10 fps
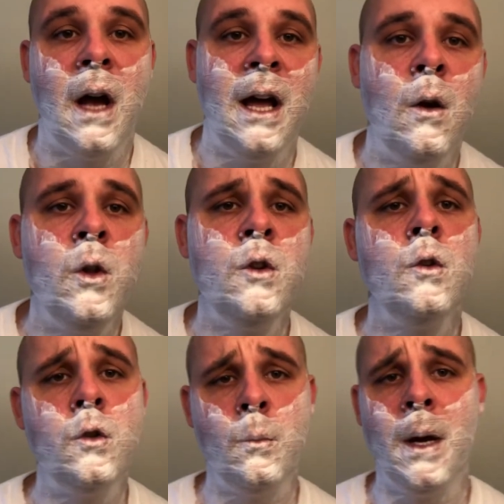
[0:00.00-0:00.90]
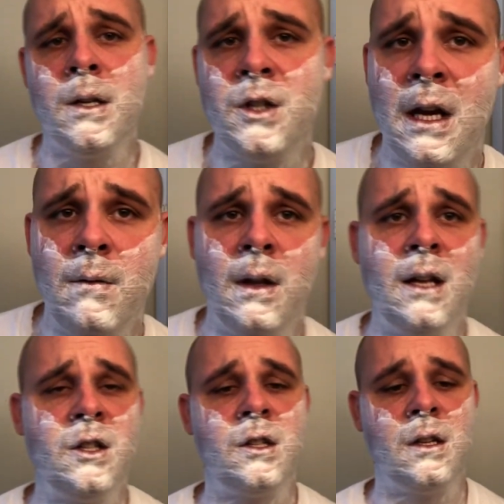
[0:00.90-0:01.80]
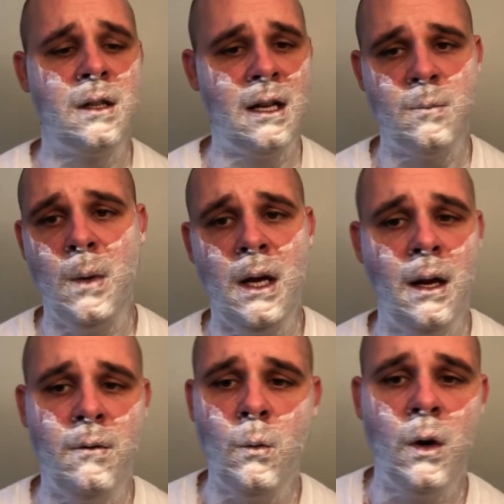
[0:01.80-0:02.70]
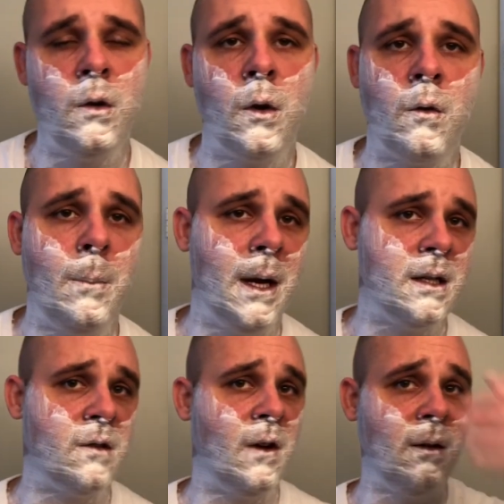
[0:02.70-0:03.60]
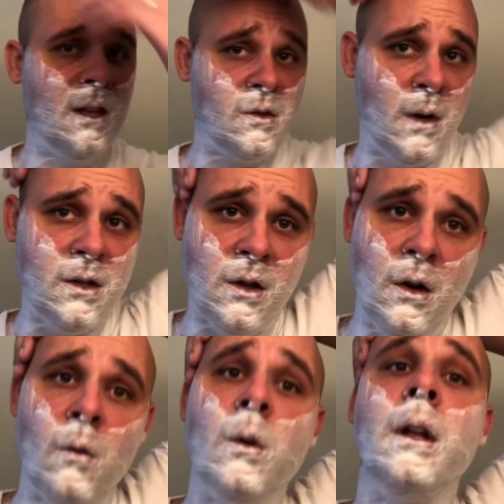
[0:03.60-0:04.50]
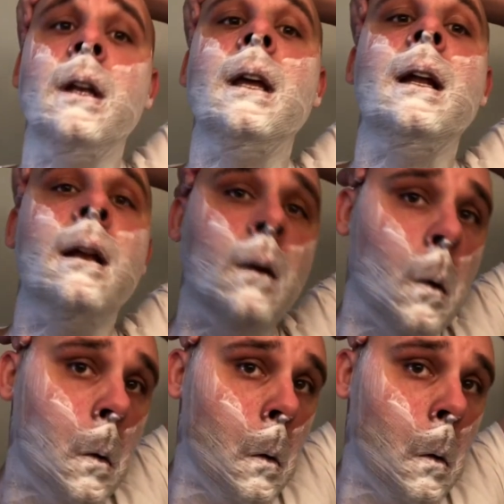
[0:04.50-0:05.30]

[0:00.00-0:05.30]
I only do 2-pass shave, and that's just because that's me. If you want to do 3-pass, it's fine. This razor, you don't really need it.